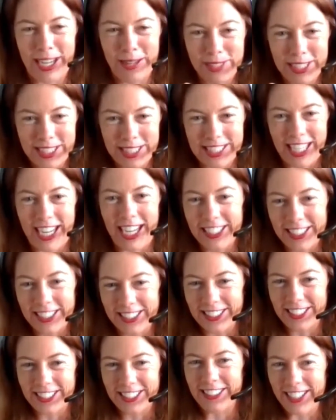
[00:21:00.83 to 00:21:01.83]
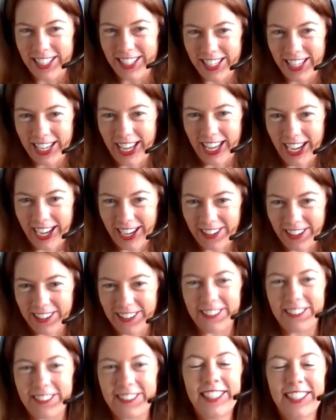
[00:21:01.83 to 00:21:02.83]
I'm entitled to it now.